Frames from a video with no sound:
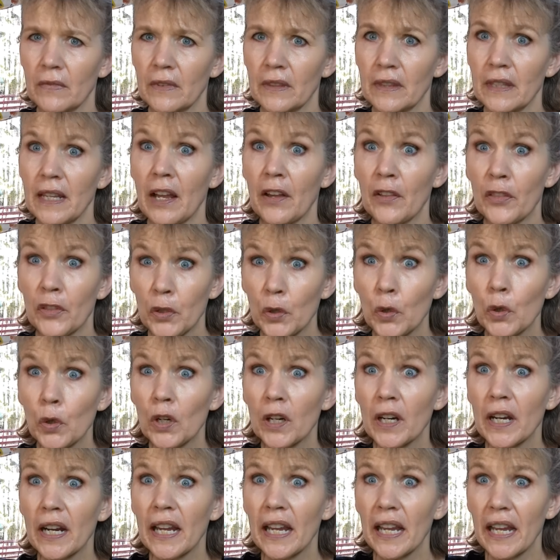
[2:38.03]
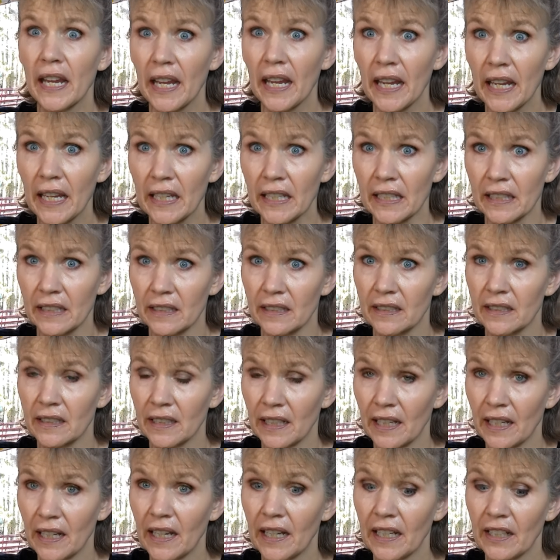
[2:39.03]
Now Thor hated to
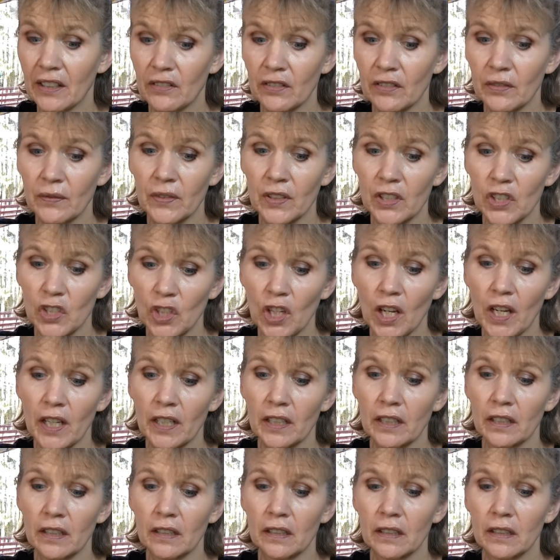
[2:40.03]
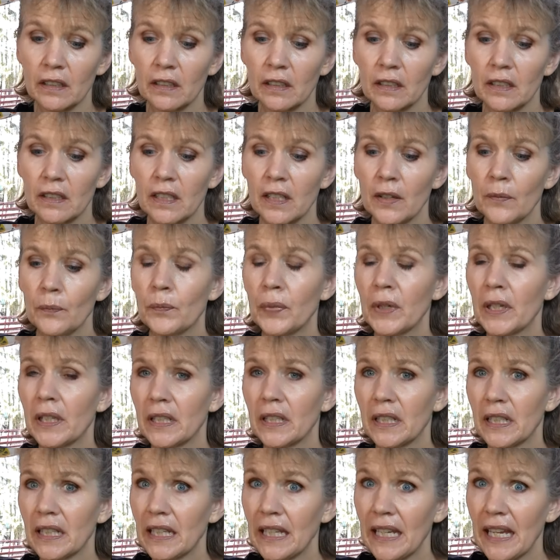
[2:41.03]
hide from the Jotun, but
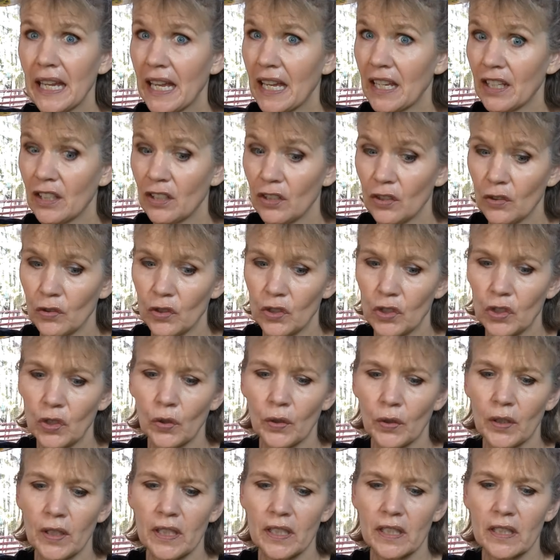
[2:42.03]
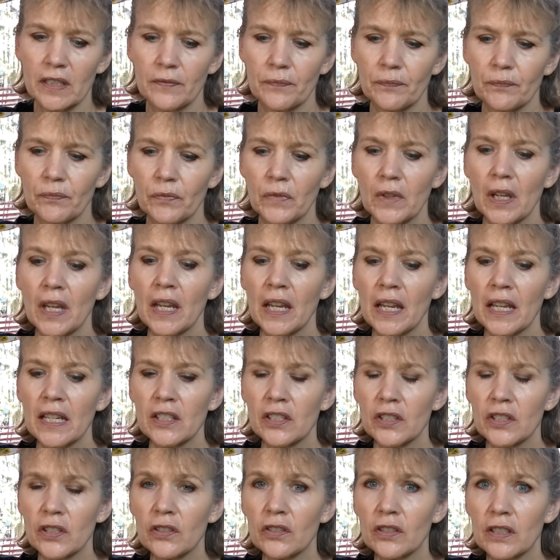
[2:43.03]
he had no choice.
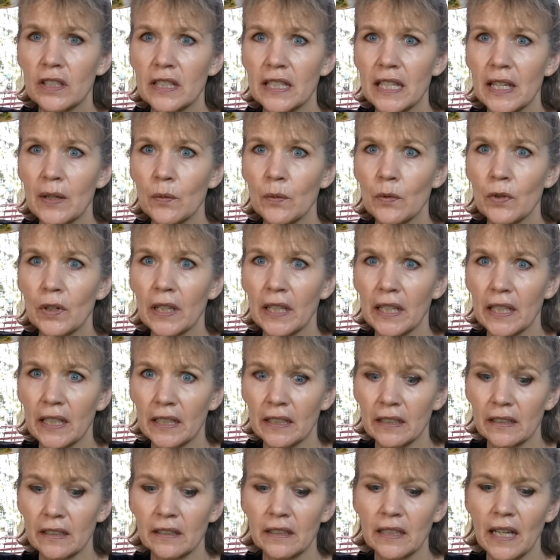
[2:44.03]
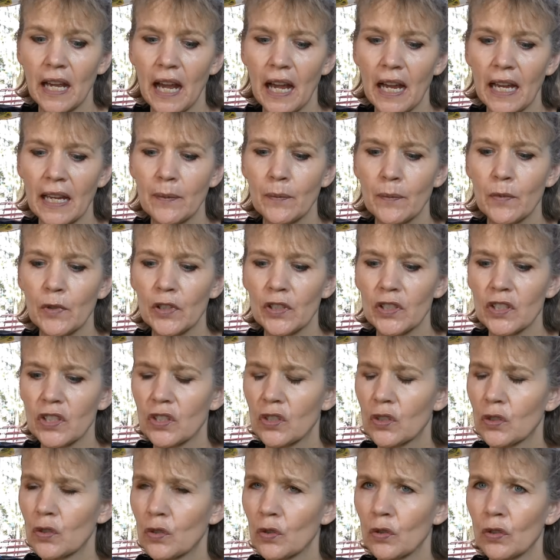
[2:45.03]
As soon as they were hidden, Hymir
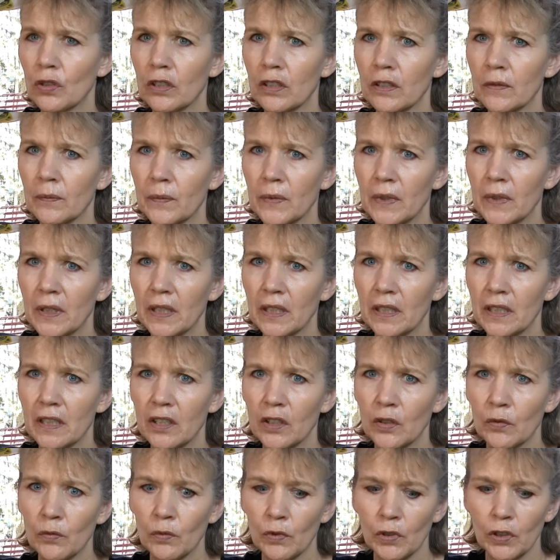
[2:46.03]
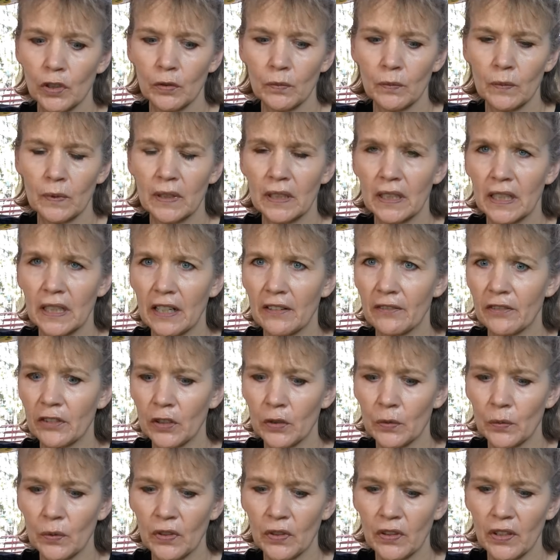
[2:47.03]
stormed into the room
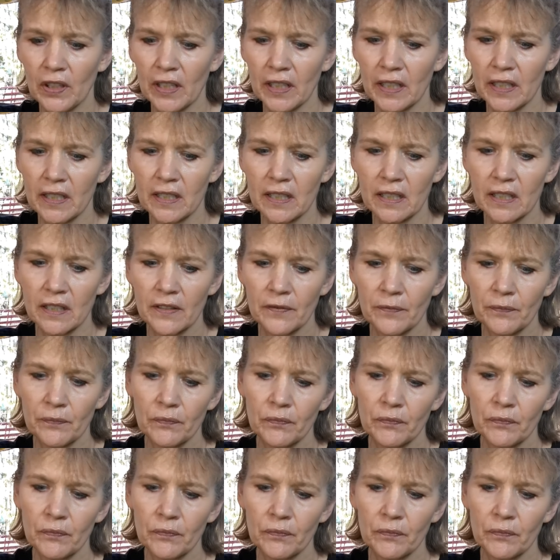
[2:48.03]
covered with ice.